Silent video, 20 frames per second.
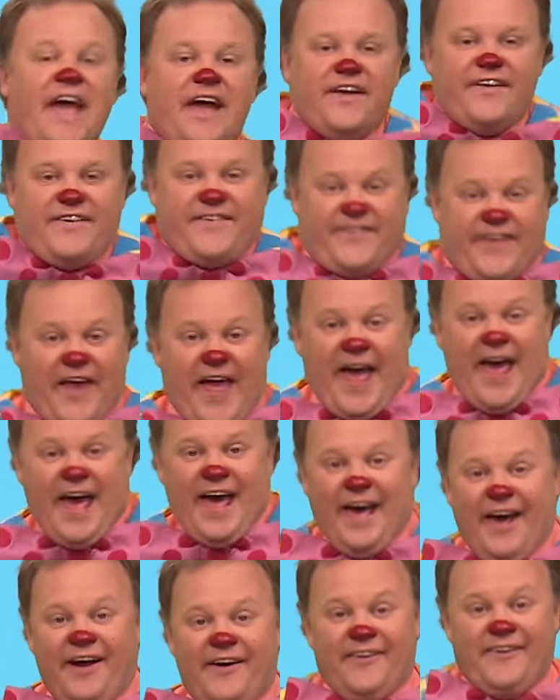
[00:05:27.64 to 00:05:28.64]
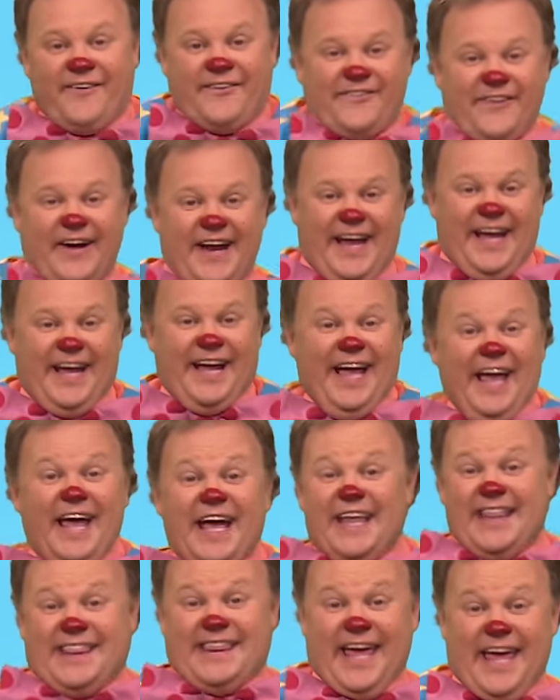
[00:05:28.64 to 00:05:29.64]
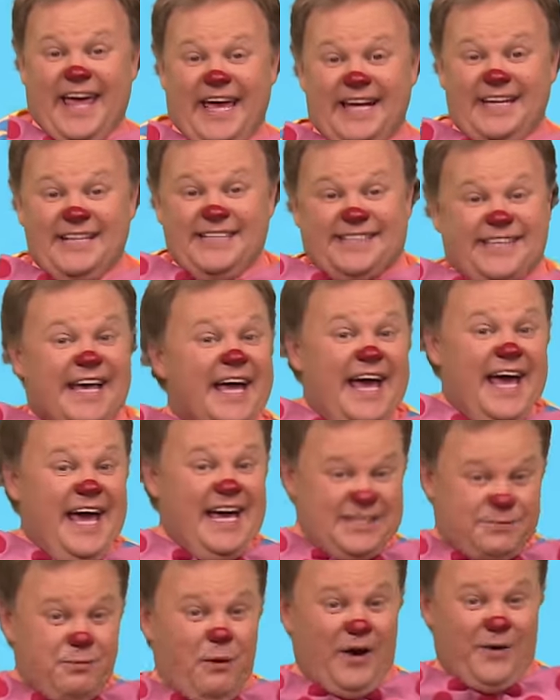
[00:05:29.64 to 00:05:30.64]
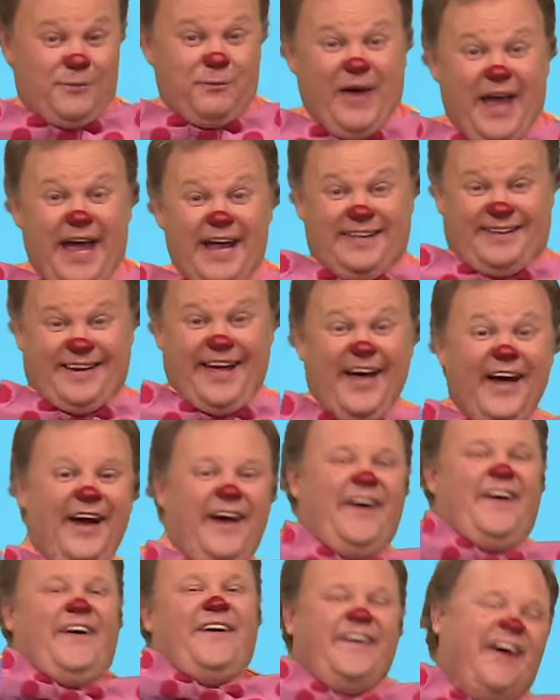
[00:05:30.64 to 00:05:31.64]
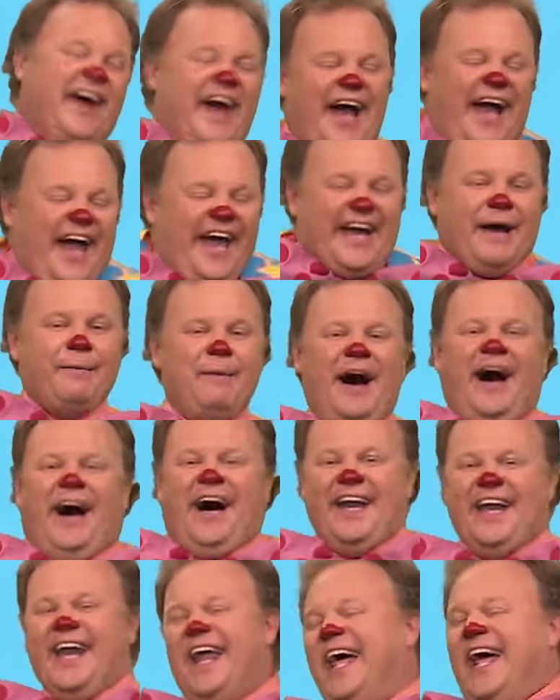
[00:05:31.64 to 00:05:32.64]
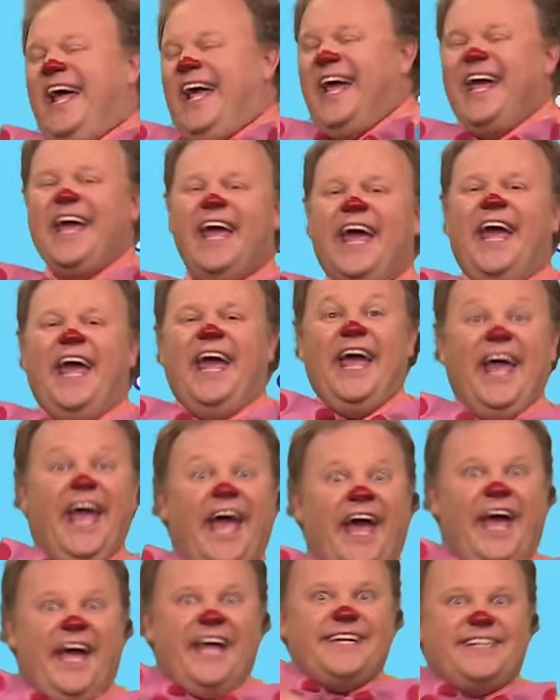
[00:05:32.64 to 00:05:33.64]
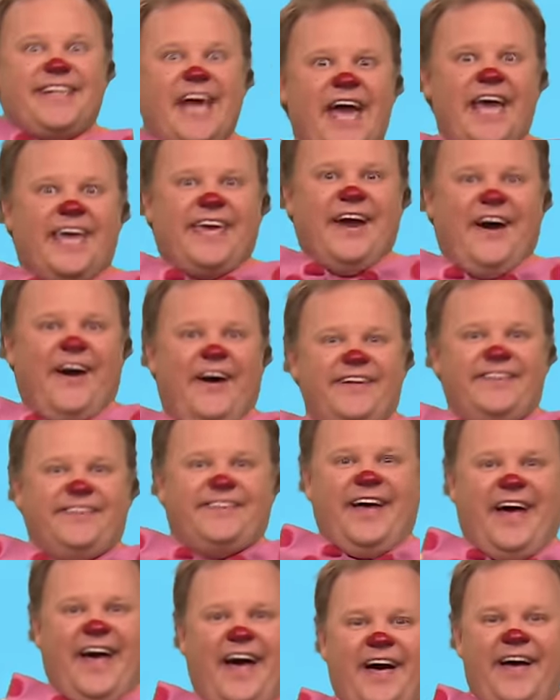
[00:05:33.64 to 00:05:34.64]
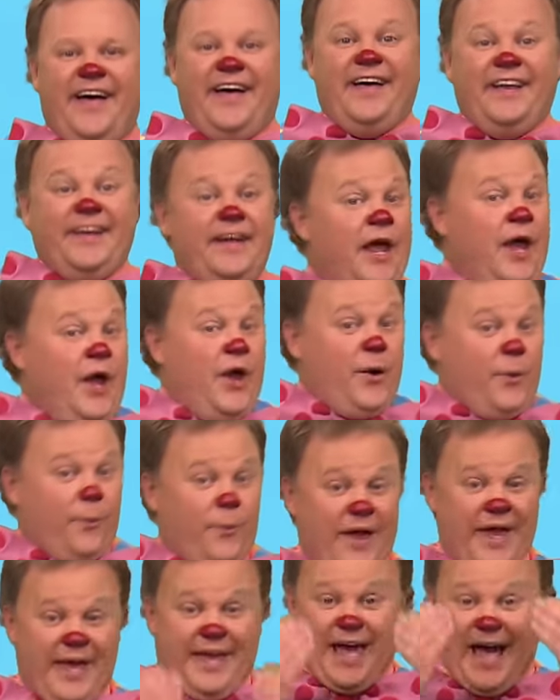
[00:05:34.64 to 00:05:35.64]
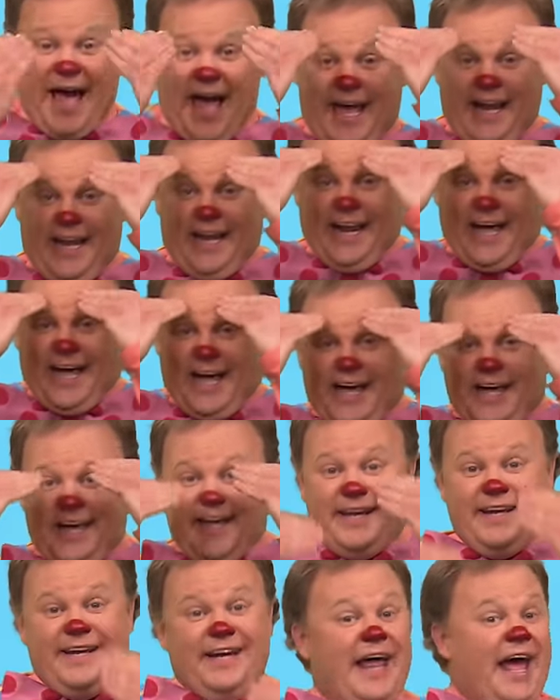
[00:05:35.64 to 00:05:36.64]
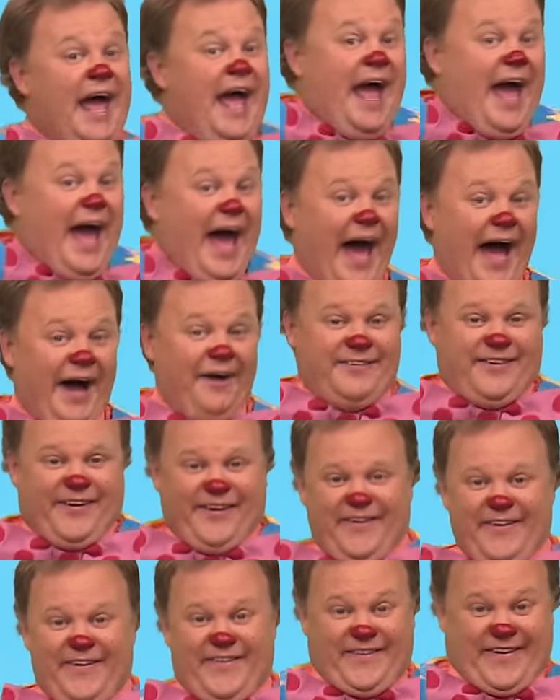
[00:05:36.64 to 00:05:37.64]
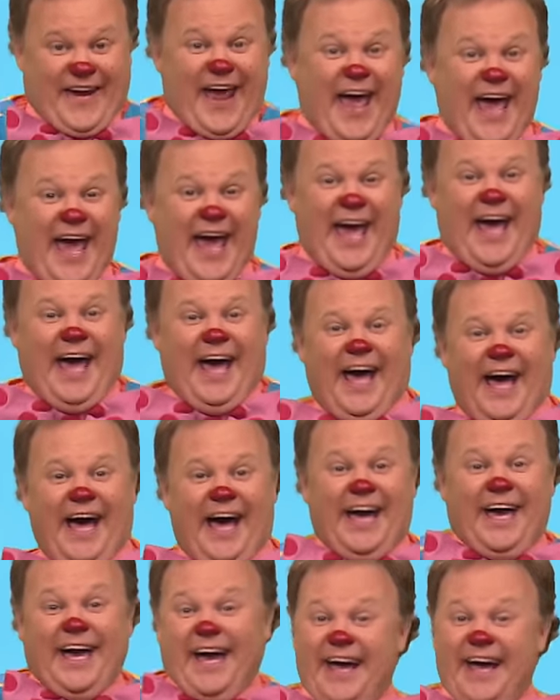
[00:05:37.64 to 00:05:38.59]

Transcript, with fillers: Sharing things is what we do. Come on. Take your turn. We can learn how to share.